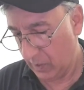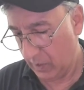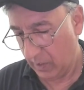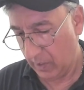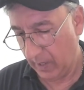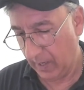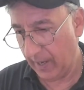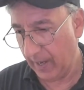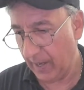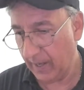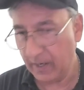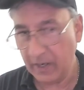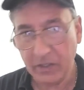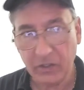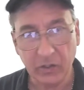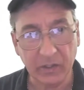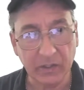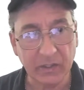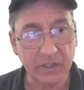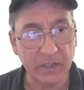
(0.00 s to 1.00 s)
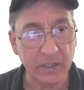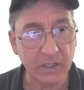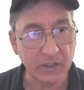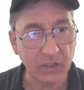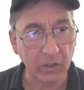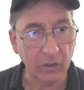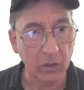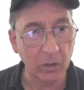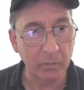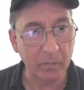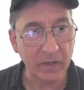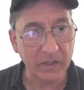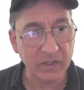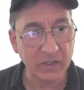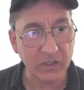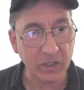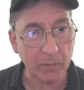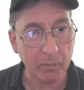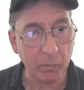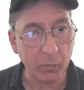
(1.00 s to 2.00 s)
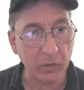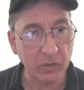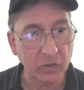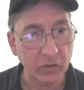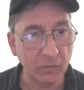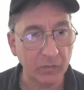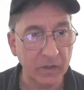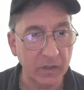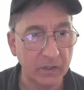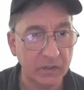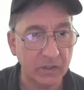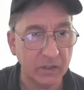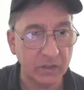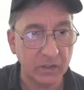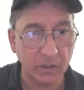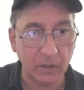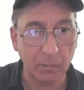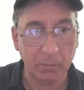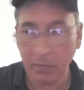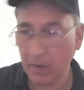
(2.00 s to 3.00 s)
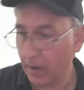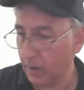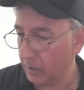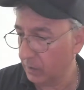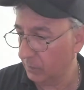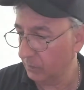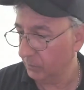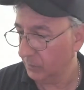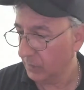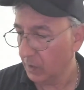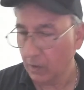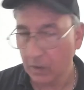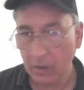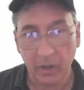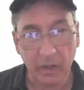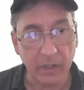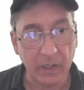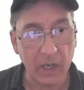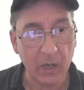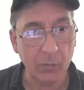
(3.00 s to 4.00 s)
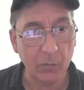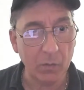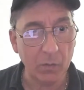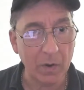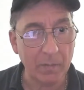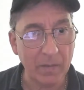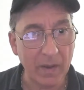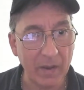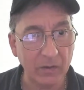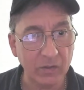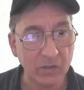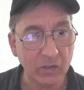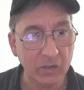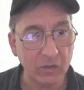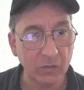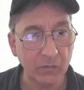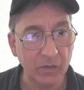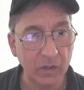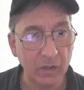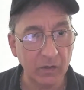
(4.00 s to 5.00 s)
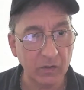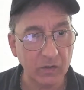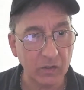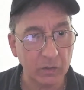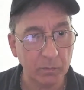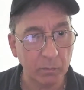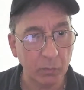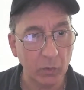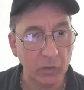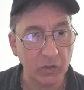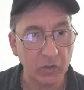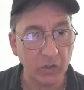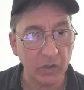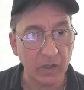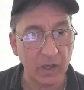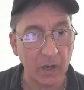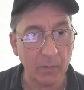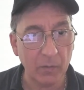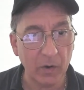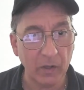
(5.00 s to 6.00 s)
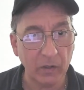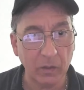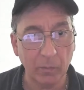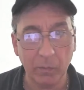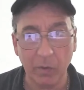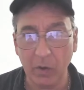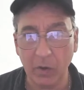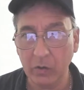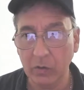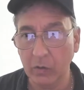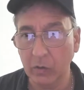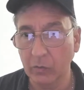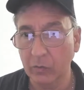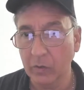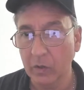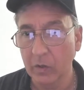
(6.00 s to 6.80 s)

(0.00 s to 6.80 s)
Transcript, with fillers: And as you can see, there's a little message that points over here. It says at the bottom, again, where my mouse is over here, it says point your camera at the barcode.